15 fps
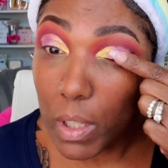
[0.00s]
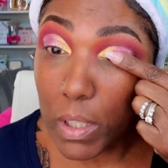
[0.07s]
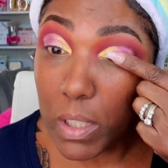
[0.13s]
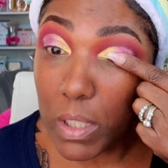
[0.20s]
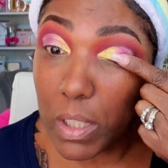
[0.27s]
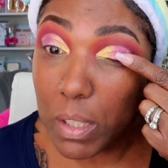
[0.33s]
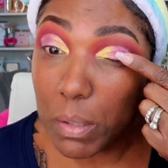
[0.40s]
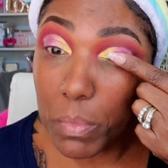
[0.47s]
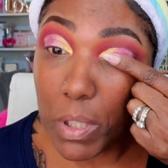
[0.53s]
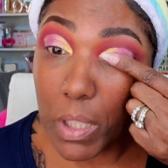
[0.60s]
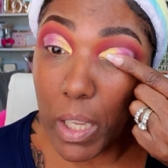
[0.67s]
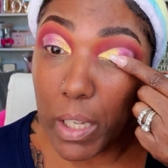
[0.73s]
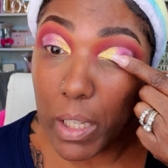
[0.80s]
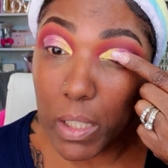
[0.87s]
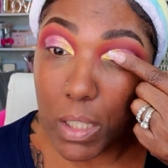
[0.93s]
It seems
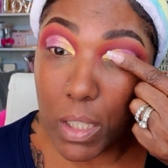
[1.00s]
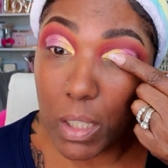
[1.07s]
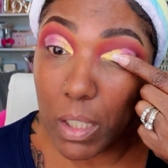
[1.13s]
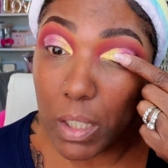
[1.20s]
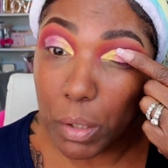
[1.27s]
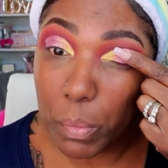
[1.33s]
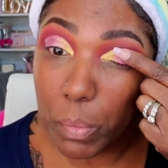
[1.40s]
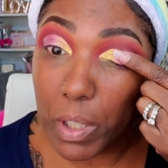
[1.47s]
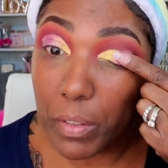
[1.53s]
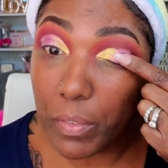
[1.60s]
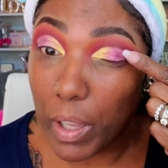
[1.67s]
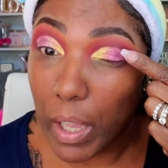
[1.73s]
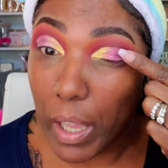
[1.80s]
like it's a little bit of a